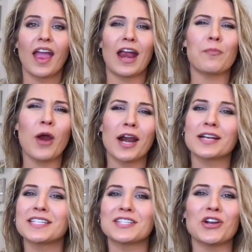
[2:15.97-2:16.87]
Hair
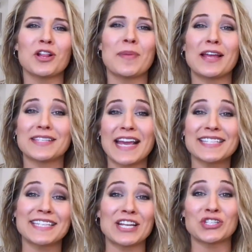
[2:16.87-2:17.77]
product, it's all about
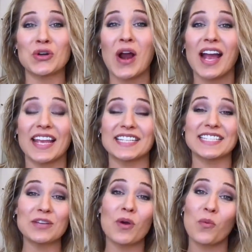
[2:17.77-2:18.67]
testing, trying,
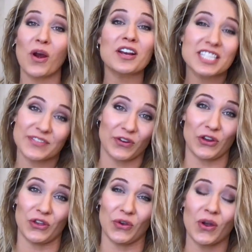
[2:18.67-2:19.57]
see what works for
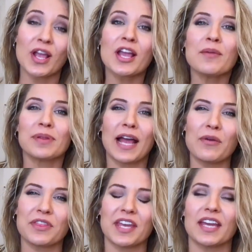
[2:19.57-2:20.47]
you. Play
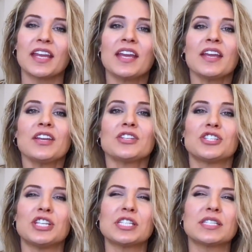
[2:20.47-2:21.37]
with it.
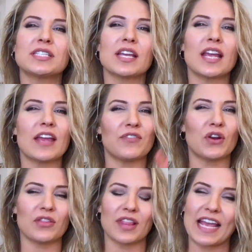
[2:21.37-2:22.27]
Just if you
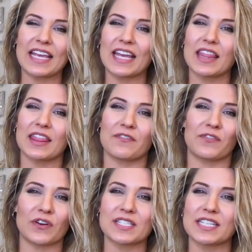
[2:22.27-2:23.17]
don't like it the
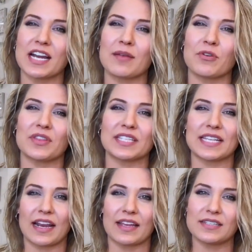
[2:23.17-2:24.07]
first time or the
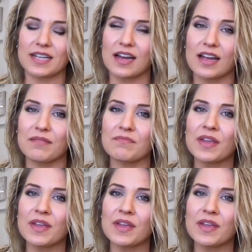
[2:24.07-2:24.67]
second time,